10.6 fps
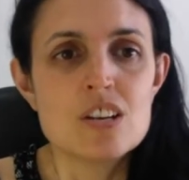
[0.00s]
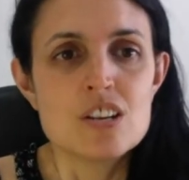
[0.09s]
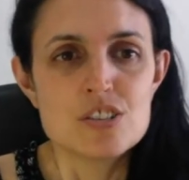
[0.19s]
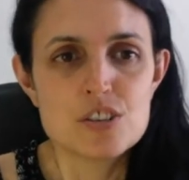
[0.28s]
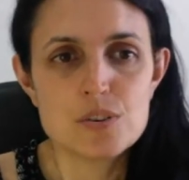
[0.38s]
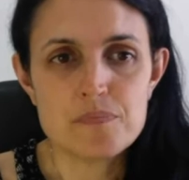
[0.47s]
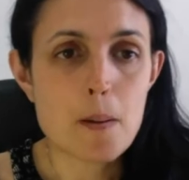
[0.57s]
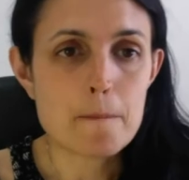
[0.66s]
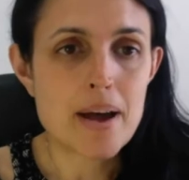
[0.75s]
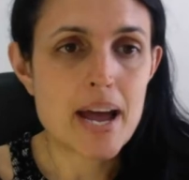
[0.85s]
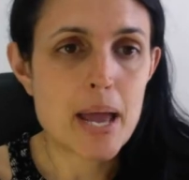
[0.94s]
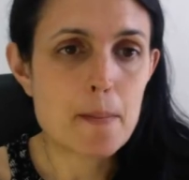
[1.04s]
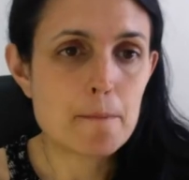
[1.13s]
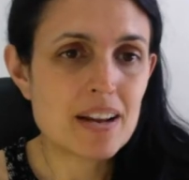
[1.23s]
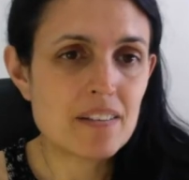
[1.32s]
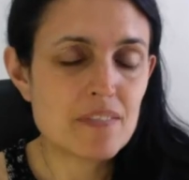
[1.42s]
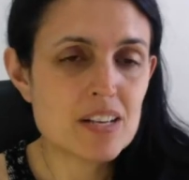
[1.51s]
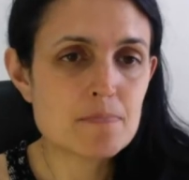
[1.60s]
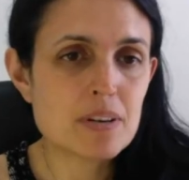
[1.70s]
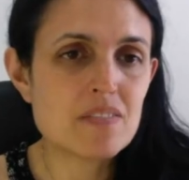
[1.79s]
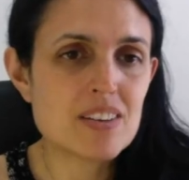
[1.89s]
So my manifest
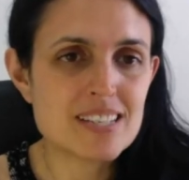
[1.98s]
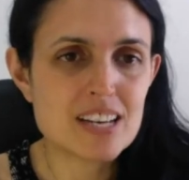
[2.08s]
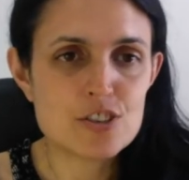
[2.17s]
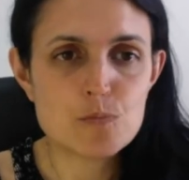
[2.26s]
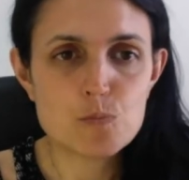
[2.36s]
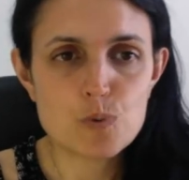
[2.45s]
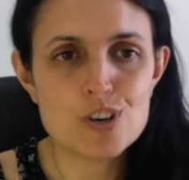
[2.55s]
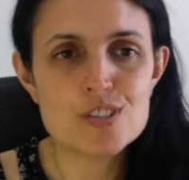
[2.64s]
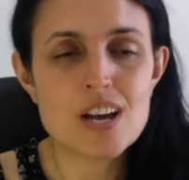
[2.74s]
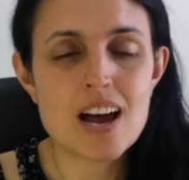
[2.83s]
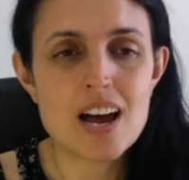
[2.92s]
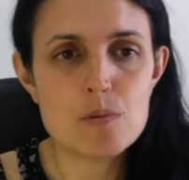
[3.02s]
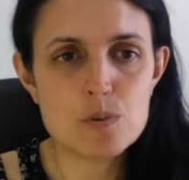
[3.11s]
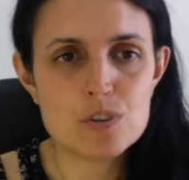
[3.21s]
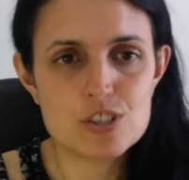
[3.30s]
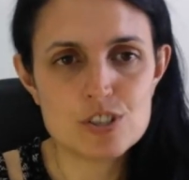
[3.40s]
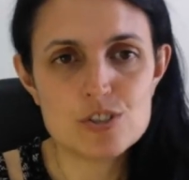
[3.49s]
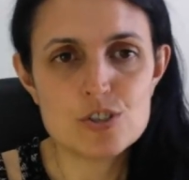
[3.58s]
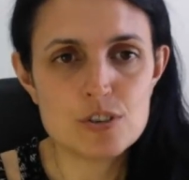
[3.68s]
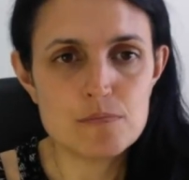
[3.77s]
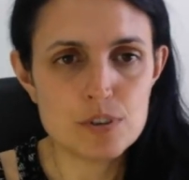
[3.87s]
manifestation was I wanted
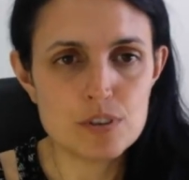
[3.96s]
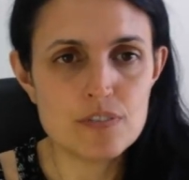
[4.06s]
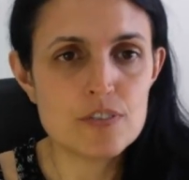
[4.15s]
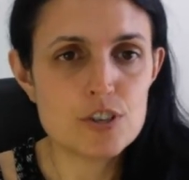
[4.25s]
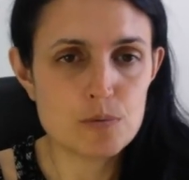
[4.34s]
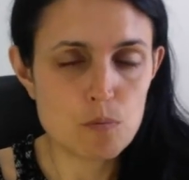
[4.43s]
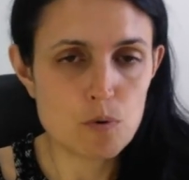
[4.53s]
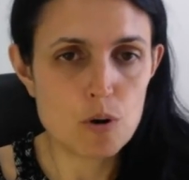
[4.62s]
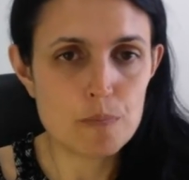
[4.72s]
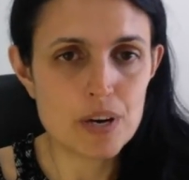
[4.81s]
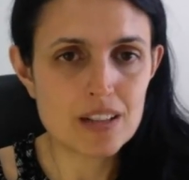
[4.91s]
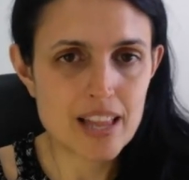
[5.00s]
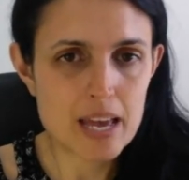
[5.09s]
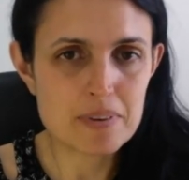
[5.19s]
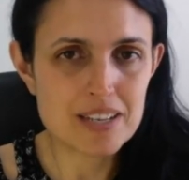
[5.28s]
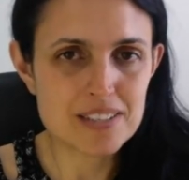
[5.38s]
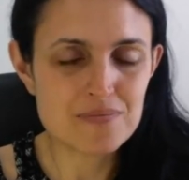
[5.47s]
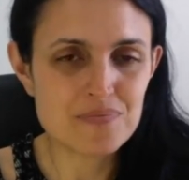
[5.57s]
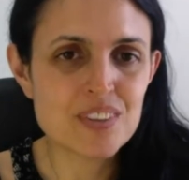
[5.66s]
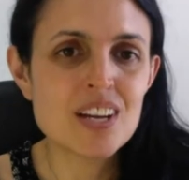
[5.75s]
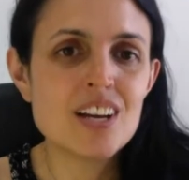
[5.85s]
to move to a warmer climate.
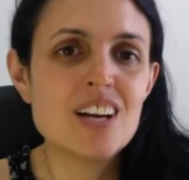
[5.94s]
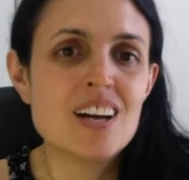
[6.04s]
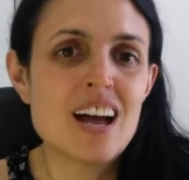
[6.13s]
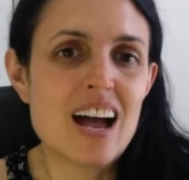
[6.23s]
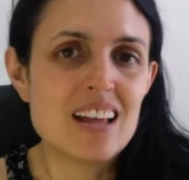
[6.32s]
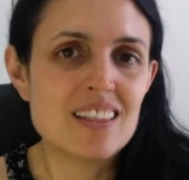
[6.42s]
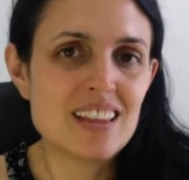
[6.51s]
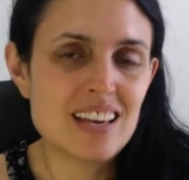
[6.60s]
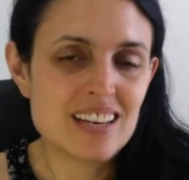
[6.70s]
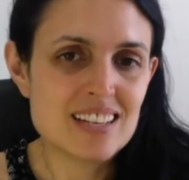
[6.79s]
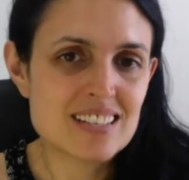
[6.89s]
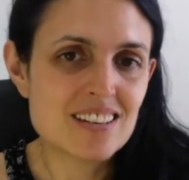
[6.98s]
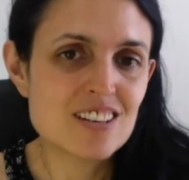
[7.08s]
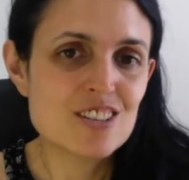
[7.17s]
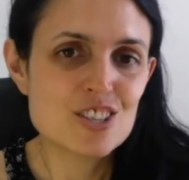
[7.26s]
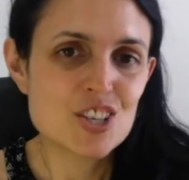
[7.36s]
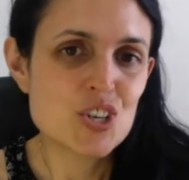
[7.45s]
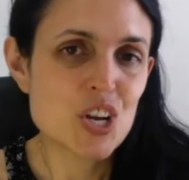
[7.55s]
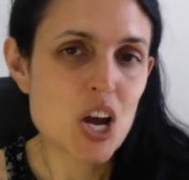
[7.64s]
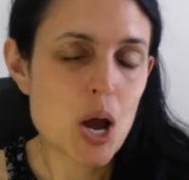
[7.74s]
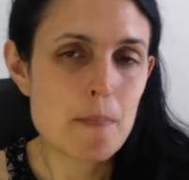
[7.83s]
And this
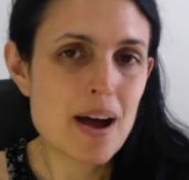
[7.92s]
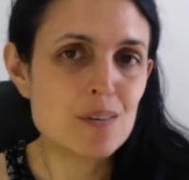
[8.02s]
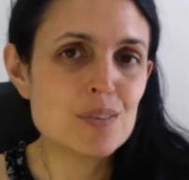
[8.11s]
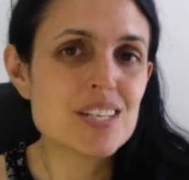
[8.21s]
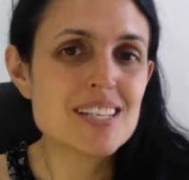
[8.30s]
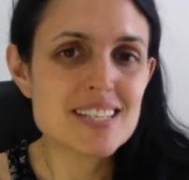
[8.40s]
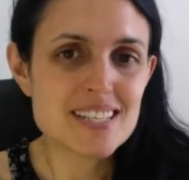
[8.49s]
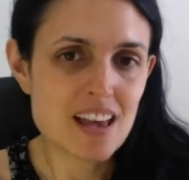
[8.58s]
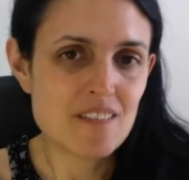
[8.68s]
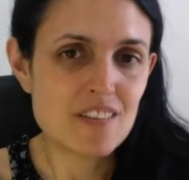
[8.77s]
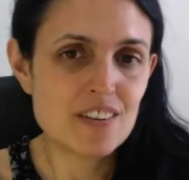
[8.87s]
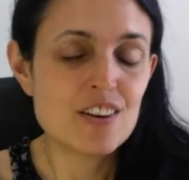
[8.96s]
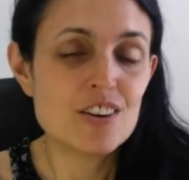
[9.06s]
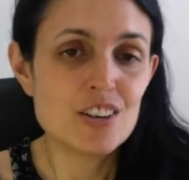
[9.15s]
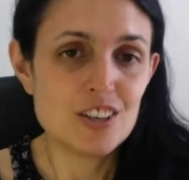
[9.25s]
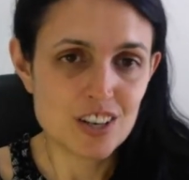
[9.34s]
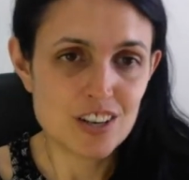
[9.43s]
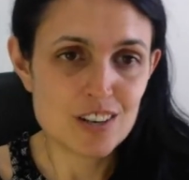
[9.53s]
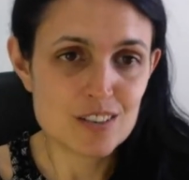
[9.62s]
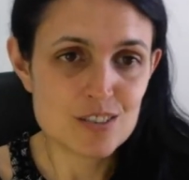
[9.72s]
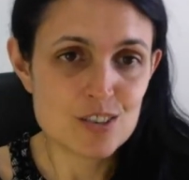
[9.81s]
took about seven
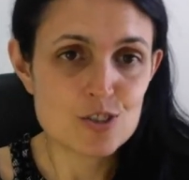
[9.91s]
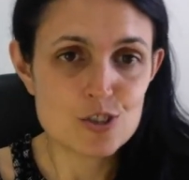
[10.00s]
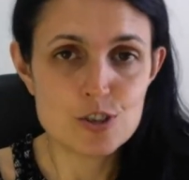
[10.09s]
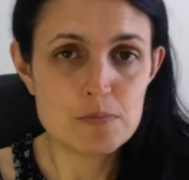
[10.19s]
years to